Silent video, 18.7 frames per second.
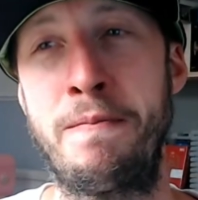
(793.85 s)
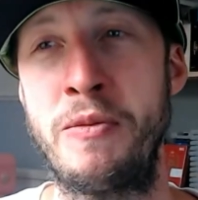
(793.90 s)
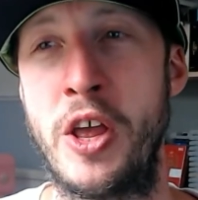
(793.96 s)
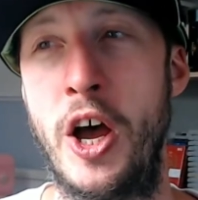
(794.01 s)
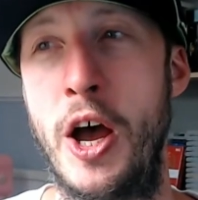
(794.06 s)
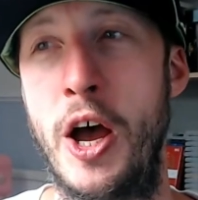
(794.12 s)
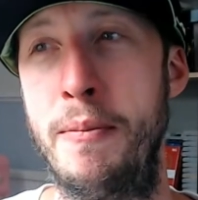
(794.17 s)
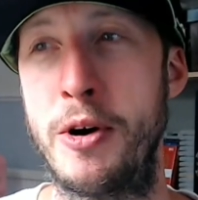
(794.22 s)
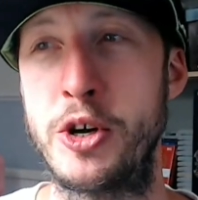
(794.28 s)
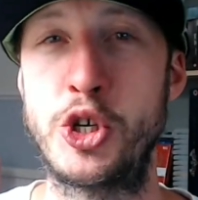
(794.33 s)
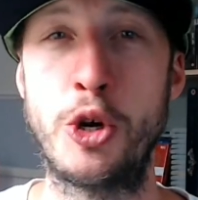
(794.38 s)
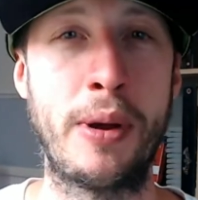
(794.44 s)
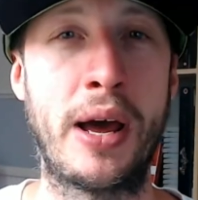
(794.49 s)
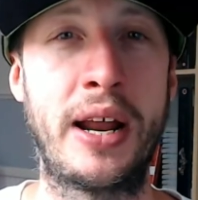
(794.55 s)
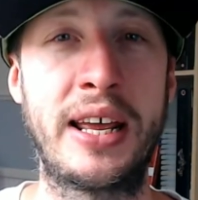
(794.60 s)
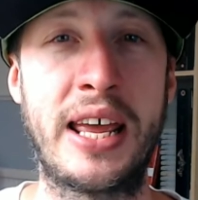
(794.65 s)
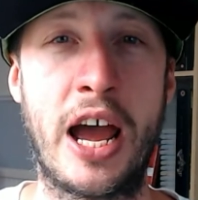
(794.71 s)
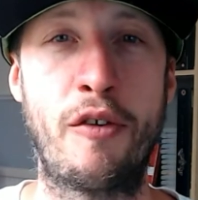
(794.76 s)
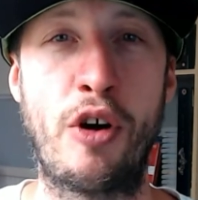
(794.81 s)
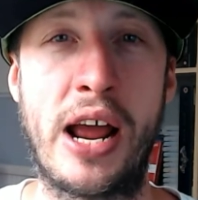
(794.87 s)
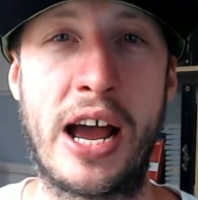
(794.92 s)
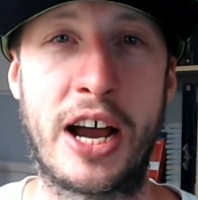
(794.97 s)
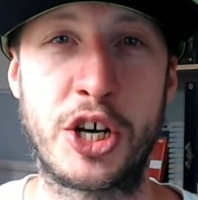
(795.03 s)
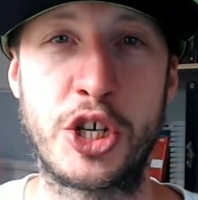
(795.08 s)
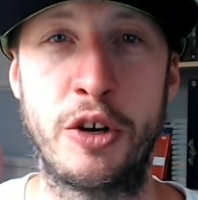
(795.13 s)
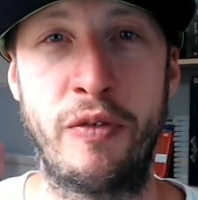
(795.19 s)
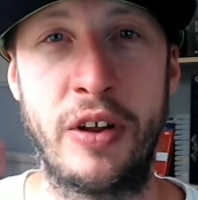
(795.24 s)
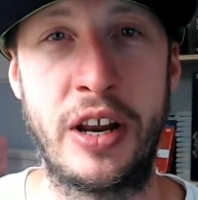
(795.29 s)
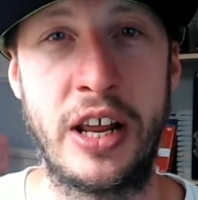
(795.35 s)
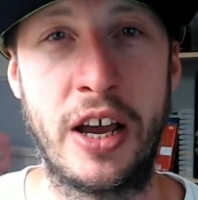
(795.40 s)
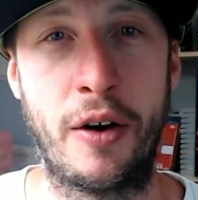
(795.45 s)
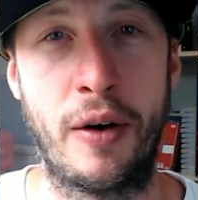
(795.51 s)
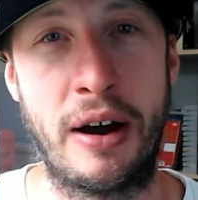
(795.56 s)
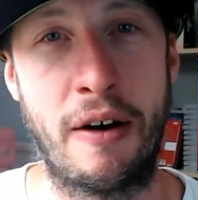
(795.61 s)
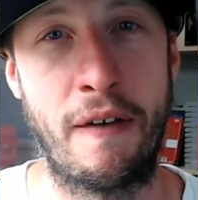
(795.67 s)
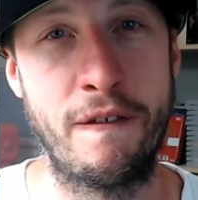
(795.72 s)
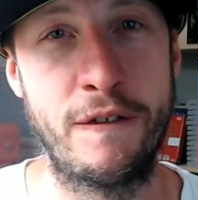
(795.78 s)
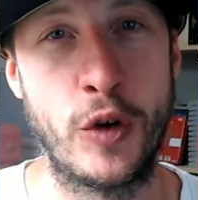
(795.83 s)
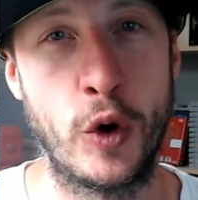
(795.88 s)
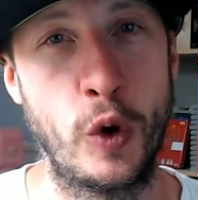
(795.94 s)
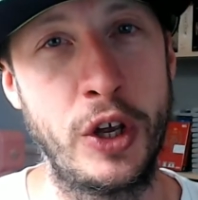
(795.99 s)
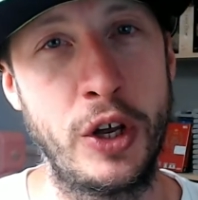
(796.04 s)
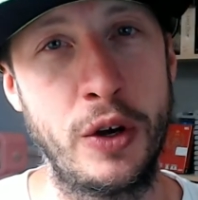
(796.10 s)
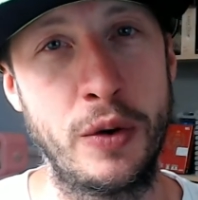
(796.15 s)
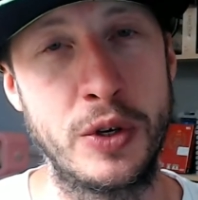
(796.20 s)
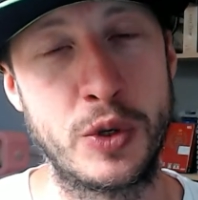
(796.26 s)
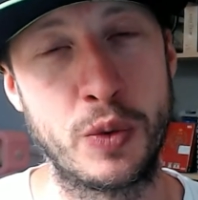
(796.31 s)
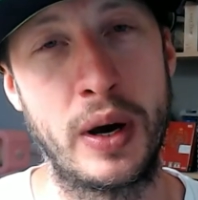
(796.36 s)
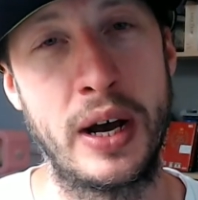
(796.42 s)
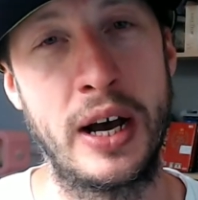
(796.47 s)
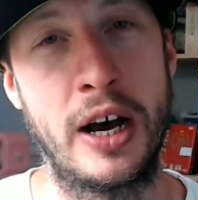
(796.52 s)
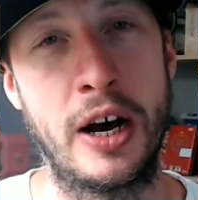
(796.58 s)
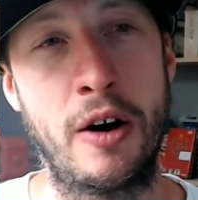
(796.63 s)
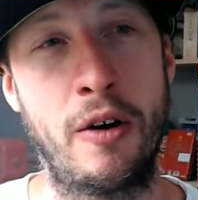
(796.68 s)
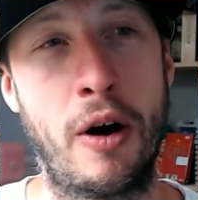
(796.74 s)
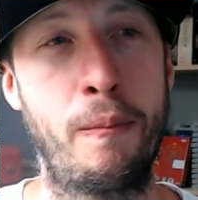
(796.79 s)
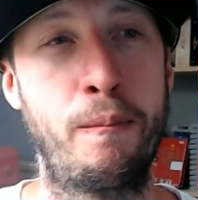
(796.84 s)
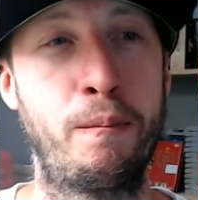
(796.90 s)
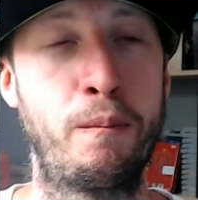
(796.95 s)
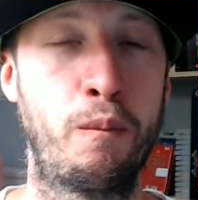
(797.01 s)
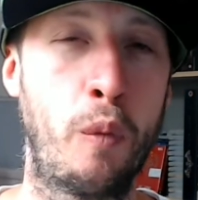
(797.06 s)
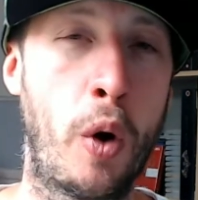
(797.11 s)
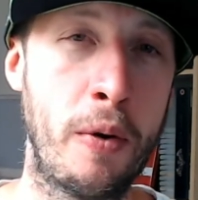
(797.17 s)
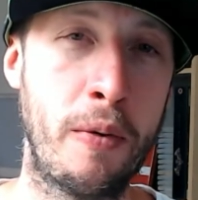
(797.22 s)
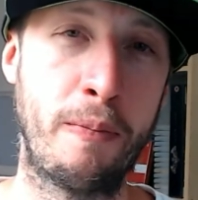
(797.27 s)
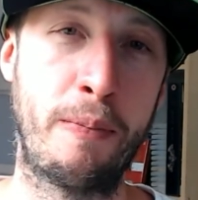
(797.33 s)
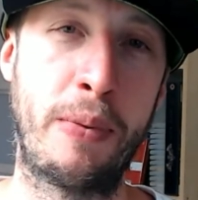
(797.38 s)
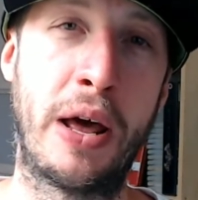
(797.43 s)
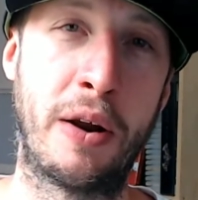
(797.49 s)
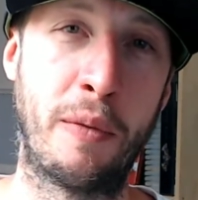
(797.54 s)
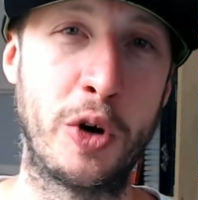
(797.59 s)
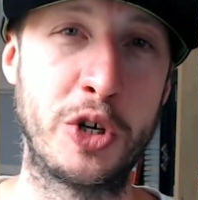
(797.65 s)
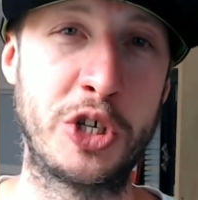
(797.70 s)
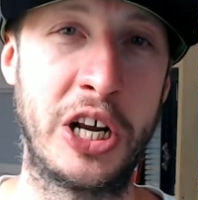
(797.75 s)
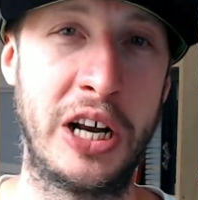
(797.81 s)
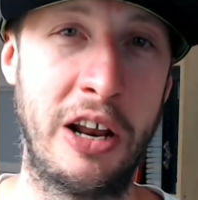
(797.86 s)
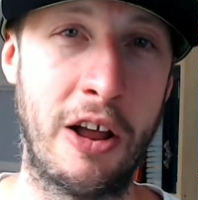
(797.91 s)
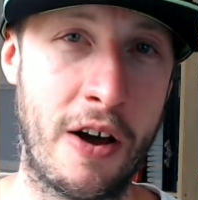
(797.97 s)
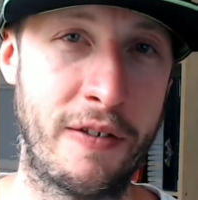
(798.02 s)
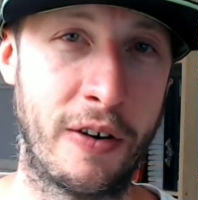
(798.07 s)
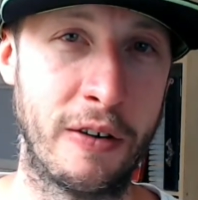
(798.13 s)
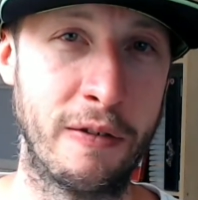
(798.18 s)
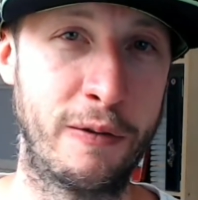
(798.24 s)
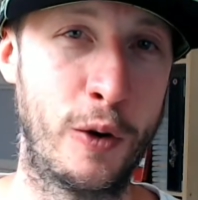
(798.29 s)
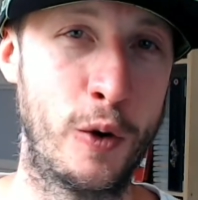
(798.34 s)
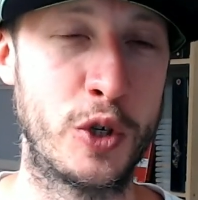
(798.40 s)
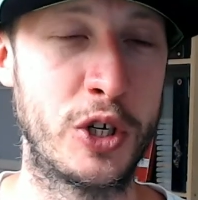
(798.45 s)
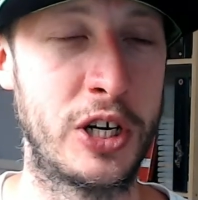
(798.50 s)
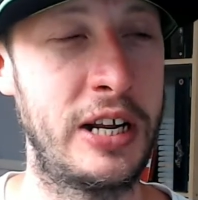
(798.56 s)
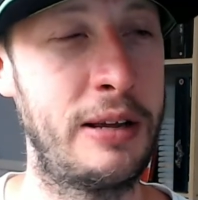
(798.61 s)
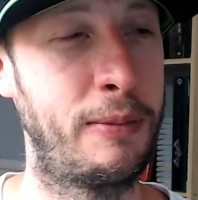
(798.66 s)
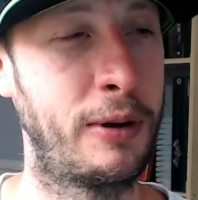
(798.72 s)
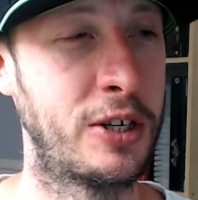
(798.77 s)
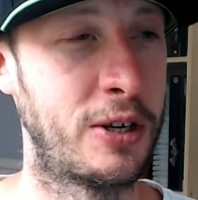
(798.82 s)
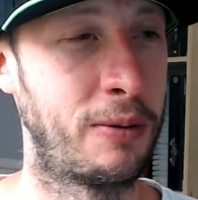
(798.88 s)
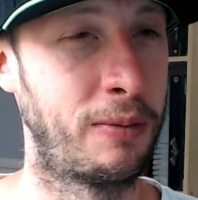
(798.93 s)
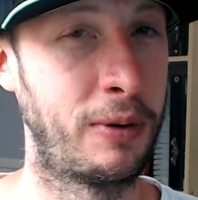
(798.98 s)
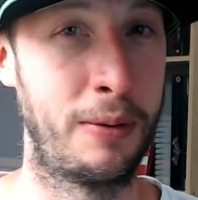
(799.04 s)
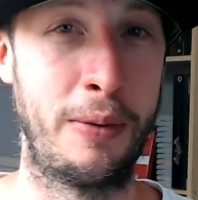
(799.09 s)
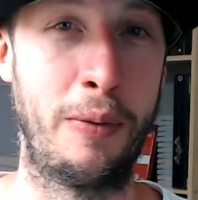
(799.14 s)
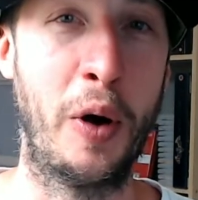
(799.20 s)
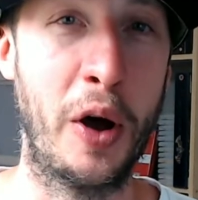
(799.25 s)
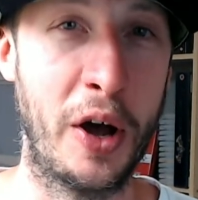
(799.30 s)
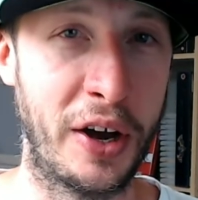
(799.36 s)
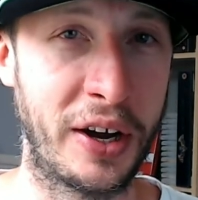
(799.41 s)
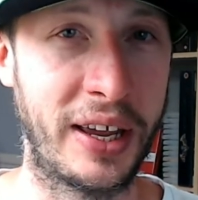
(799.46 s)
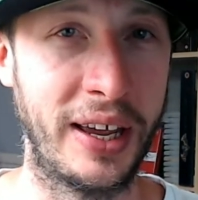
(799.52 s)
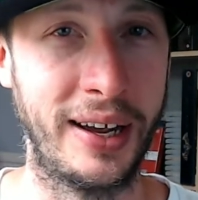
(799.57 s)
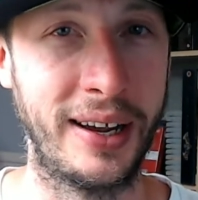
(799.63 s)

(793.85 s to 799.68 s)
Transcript: I should be able to get a reaction video out for you as well. I won't be able to watch it live, unfortunately, because I'm going to be working,